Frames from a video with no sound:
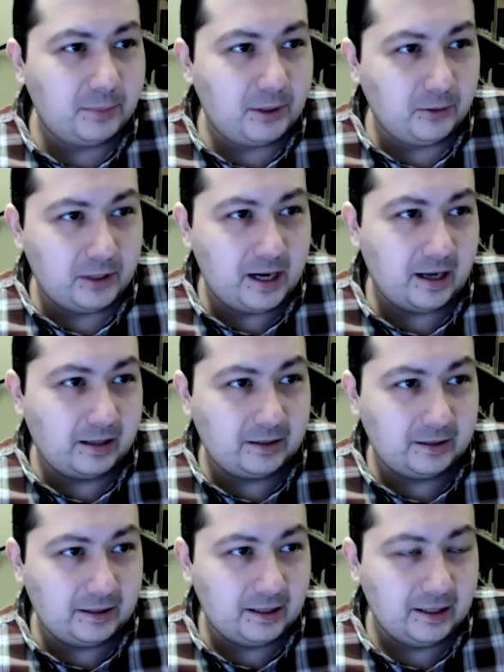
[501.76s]

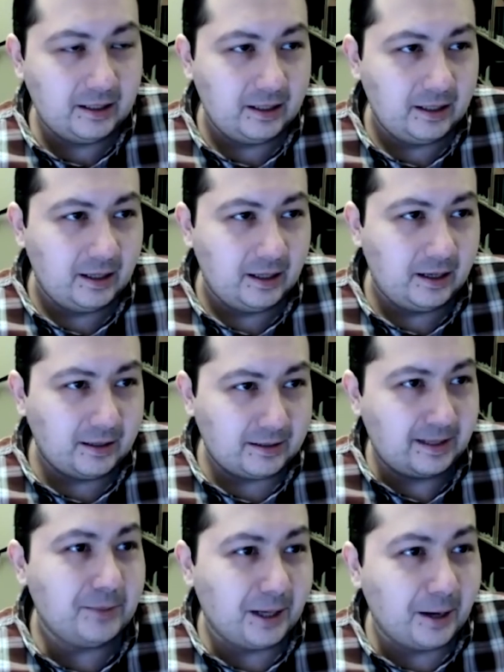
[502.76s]
periodically
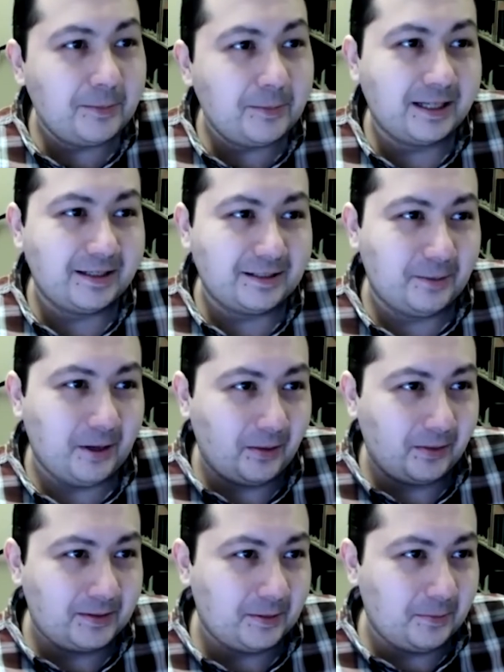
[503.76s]
send me updates
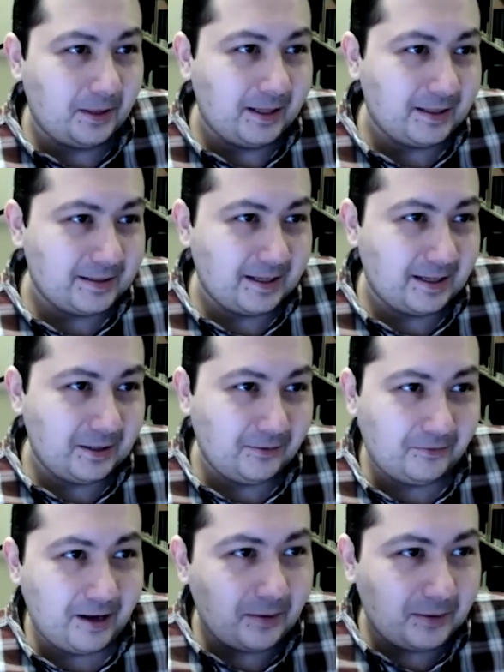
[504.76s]
about some things that you
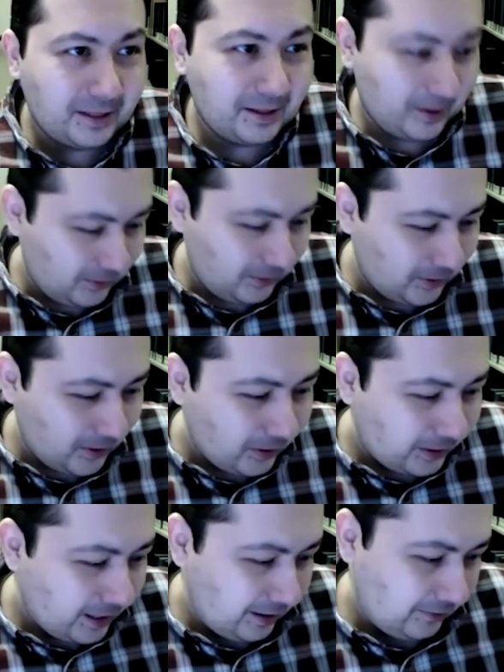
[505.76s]
found at other
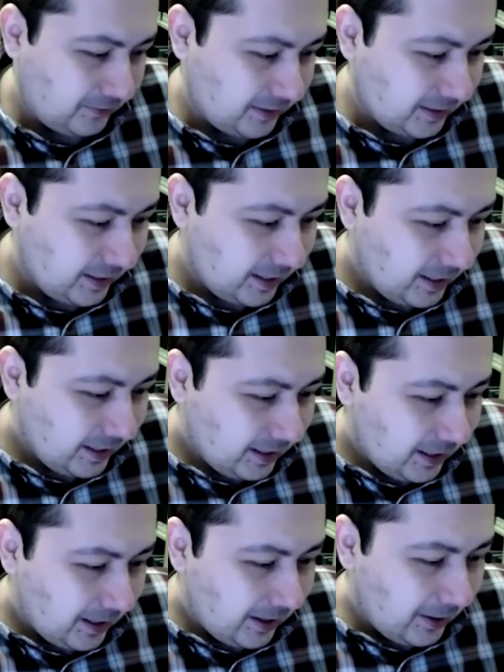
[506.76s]
archives.
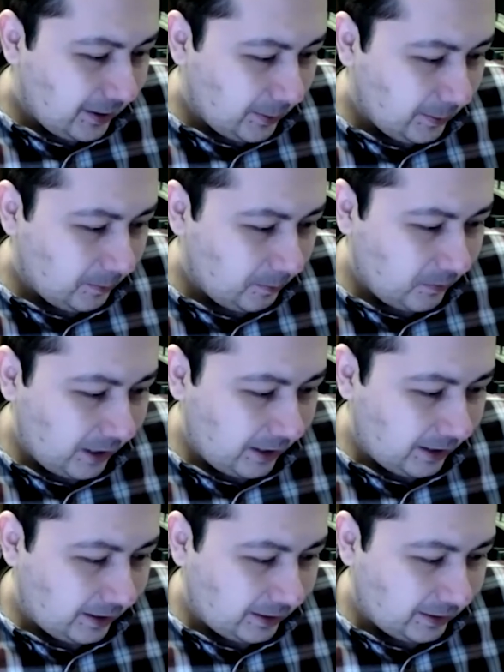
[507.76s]
And
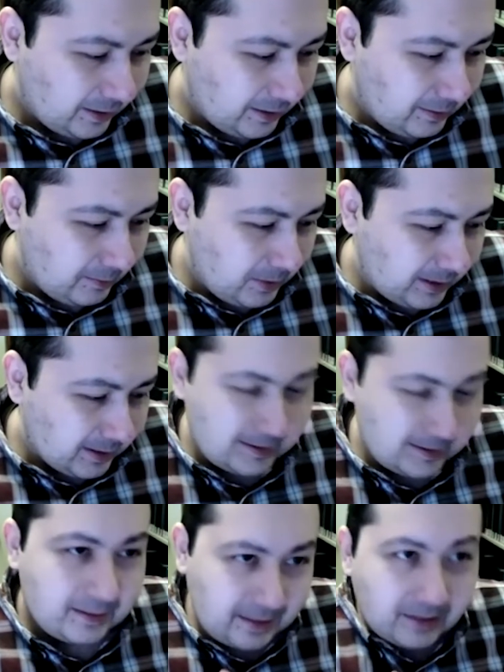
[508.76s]
because
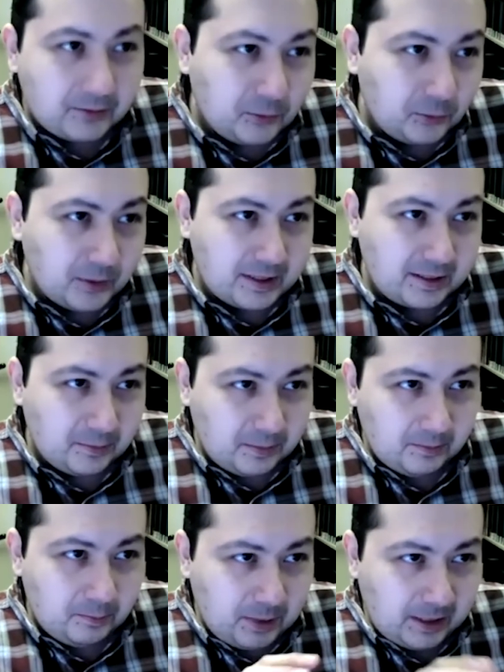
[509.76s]
the Centro was the
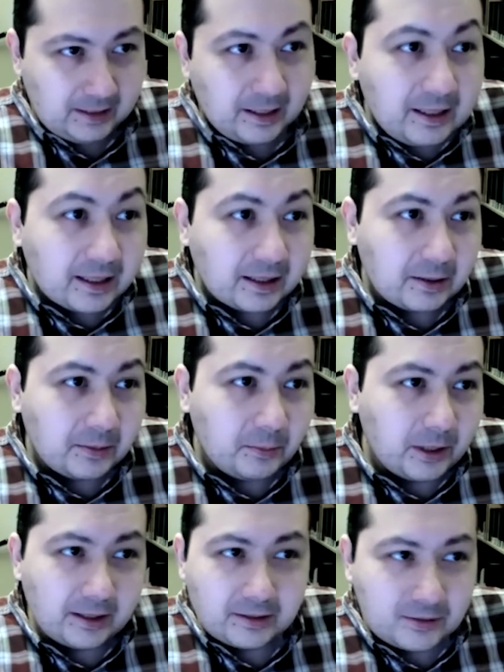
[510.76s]
beginning,
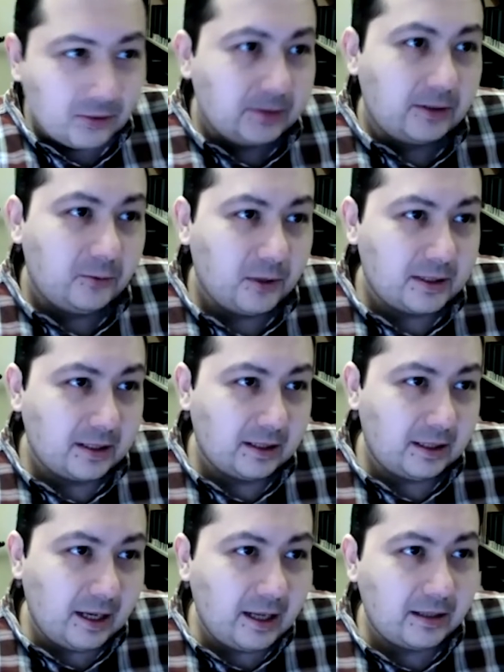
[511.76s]
but it certainly wasn't
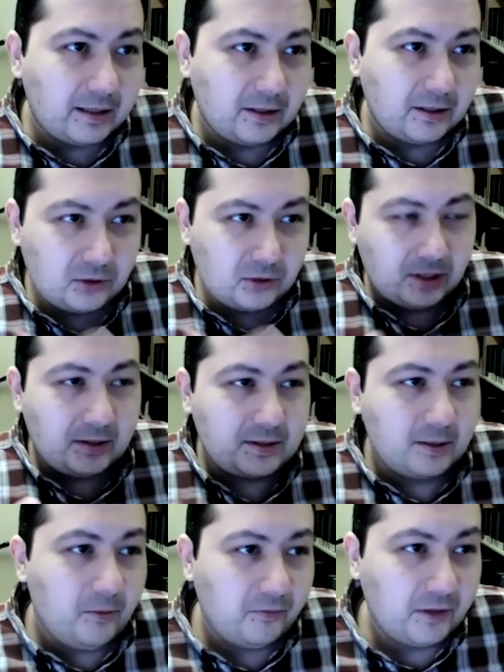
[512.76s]
the end. Can you share
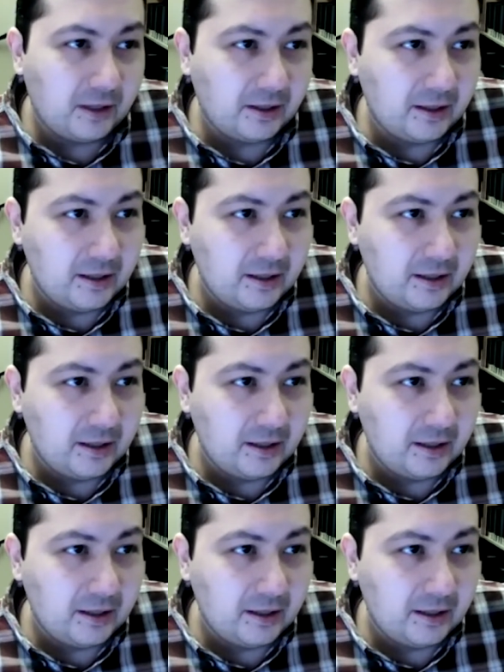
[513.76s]
some of the